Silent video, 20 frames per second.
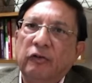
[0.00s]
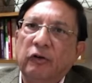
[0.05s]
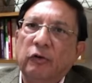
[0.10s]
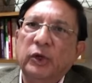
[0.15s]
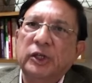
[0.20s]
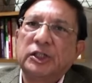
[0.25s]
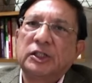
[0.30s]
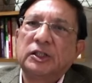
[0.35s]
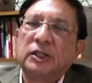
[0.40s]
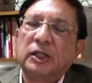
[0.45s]
for
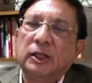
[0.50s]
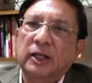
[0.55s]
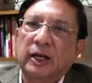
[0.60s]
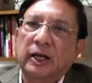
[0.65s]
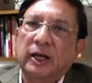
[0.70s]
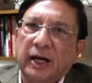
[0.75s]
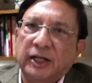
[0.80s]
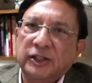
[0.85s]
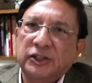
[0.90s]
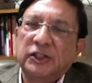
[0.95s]
which in
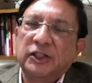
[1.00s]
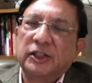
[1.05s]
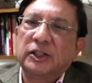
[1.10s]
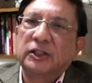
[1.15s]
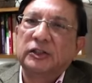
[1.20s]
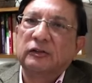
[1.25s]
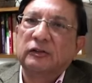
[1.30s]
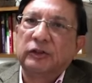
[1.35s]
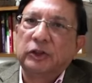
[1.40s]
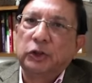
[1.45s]
the last
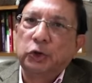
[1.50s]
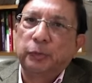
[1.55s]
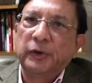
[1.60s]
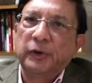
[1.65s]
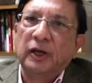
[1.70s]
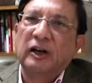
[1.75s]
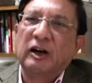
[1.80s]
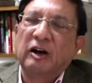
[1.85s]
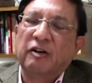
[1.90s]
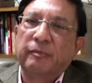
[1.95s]
years of the
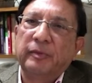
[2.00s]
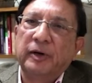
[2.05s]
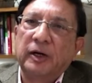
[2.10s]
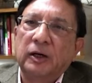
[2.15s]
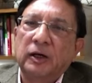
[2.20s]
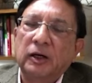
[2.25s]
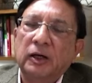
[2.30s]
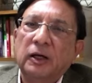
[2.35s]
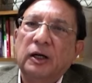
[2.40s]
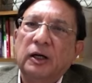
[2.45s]
UPA
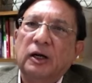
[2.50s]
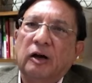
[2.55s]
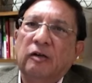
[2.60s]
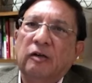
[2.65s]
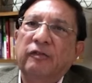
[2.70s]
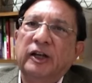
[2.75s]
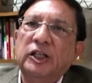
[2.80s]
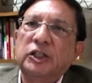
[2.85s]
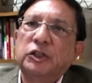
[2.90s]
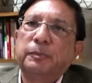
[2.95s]
government,
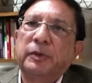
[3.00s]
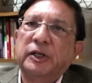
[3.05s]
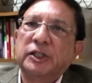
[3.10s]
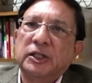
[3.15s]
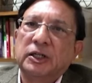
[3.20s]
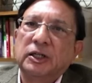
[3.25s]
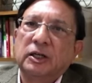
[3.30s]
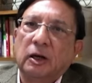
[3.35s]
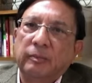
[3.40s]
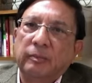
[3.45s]
a very
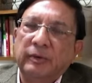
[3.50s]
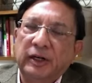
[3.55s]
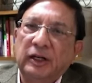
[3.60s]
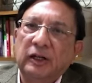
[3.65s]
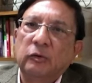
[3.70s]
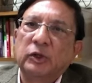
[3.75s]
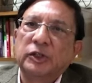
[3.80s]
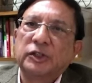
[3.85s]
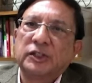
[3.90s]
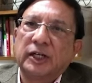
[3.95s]
special
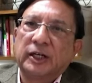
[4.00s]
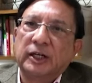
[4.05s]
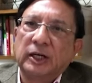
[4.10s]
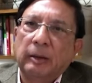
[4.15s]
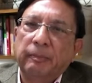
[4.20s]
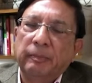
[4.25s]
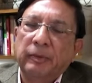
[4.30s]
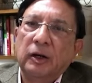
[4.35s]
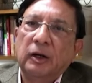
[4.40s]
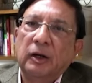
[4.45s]
committee was set
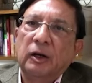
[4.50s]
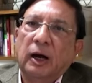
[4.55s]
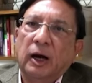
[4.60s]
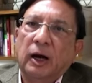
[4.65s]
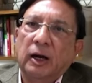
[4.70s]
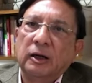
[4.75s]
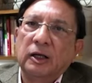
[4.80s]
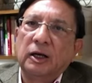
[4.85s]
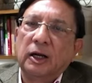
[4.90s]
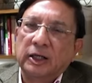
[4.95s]
up
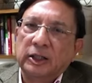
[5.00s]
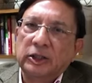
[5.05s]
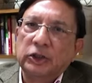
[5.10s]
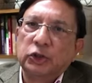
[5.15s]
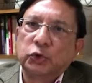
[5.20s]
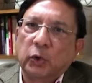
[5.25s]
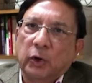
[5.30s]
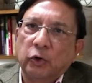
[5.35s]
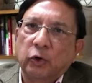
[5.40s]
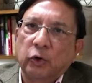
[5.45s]
under Anil
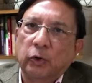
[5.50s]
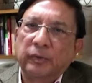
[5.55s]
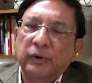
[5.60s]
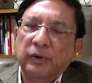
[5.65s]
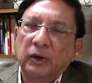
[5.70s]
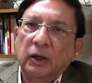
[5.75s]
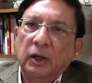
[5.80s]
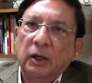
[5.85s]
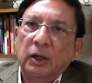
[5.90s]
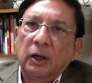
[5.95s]
Swaroop,
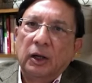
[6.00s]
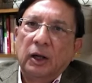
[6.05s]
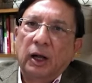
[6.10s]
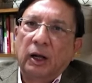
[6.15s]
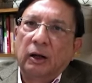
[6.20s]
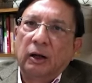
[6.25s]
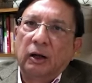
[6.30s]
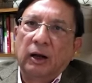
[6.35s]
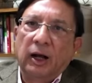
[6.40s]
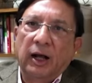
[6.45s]

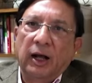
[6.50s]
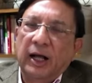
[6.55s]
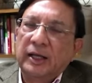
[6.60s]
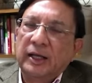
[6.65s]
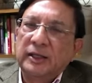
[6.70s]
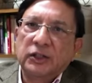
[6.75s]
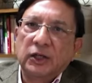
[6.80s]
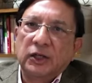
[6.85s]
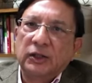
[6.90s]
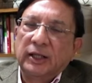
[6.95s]

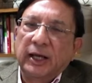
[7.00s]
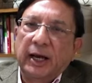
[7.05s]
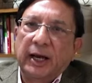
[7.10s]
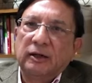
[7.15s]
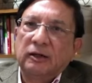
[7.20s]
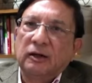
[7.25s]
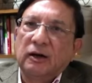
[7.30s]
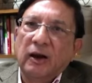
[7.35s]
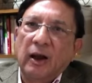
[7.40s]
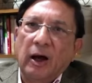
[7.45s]
has
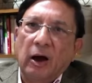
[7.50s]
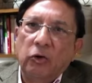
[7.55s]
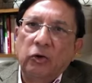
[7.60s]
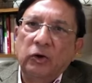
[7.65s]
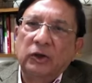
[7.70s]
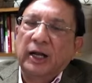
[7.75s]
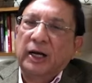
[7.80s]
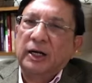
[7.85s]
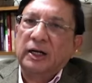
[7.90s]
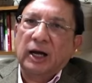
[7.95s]
that
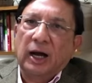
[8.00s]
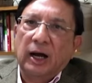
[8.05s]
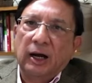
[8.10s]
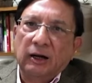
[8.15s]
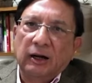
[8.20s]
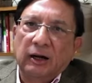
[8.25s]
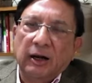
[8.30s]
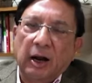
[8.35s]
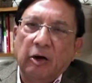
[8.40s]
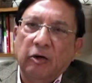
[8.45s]
cloud, that
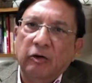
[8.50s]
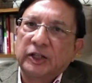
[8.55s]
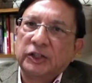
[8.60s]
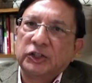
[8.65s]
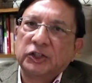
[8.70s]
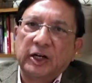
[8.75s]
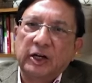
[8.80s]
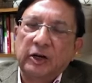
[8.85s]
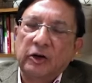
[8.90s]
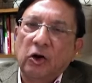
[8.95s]
dark cloud
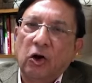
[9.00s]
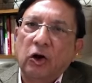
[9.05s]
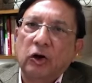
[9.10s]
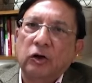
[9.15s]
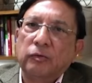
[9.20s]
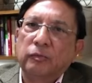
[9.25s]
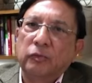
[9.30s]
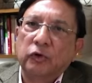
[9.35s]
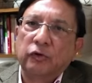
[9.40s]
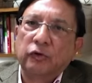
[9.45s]
has still
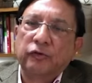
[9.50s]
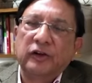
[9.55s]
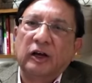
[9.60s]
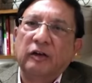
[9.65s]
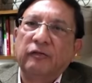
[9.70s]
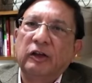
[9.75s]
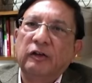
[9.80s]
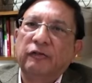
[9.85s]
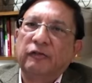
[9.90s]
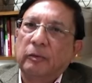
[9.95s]
not moved
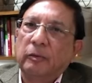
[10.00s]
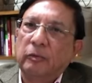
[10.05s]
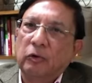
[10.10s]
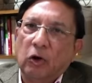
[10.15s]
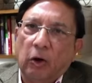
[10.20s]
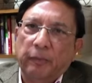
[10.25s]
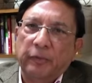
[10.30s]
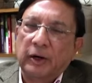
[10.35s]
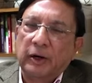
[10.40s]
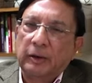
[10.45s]
away from
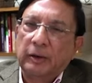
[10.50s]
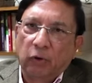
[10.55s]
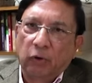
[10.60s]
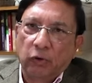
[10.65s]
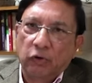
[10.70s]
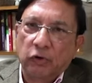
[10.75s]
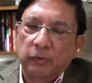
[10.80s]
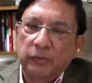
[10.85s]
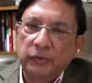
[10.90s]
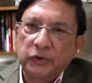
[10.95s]
corporate
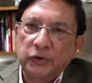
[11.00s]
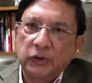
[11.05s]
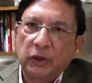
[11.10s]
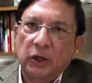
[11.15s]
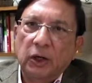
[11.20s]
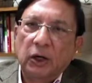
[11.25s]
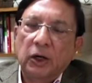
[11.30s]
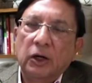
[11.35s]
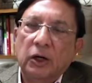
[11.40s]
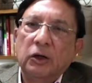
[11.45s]
boardrooms.
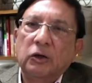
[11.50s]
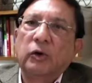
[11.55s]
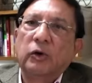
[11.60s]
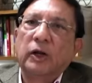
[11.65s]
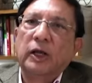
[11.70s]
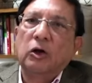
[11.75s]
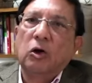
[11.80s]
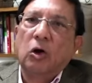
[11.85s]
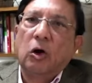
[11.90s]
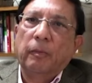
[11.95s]

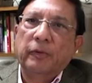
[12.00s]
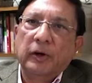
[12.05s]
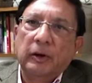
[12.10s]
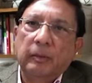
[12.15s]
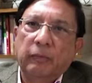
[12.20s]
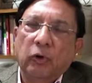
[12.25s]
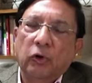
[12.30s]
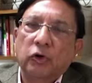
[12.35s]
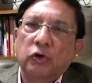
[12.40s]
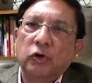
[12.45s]
Today,
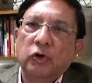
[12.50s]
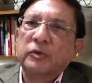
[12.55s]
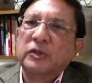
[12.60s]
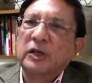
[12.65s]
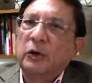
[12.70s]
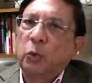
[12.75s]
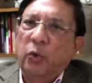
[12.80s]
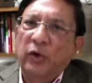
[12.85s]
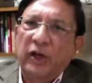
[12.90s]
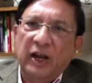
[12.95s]
corporate boardrooms
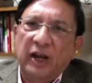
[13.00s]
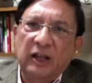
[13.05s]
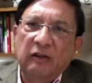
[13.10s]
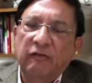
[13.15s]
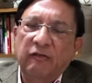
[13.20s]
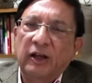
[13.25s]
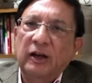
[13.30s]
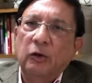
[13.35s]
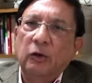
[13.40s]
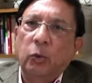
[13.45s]
are
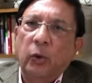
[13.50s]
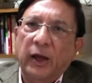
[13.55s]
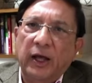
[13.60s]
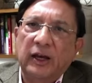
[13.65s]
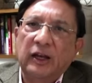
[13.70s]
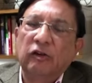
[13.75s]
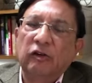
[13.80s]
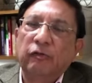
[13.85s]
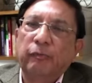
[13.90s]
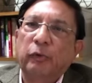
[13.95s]
very, very
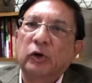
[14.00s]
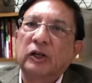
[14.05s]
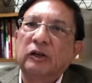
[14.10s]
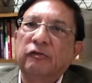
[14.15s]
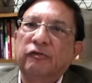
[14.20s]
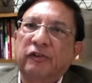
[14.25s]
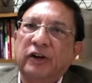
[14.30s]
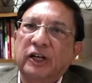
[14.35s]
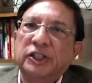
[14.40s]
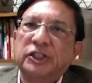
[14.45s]
wary of
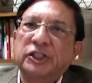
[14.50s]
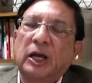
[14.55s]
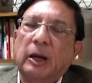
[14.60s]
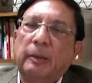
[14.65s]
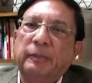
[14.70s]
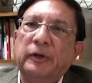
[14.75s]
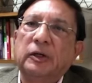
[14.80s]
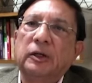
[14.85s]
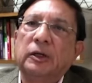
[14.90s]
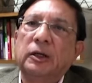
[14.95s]
putting fresh
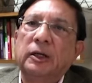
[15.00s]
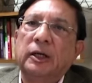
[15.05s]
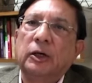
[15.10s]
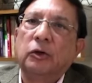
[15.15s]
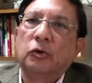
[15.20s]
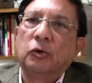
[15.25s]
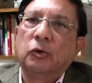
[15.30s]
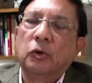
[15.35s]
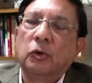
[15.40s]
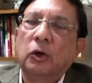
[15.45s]
capital
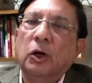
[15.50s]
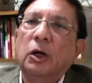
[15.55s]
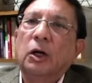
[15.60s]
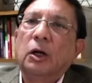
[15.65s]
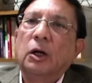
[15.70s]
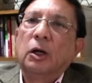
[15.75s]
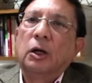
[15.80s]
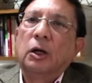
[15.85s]
into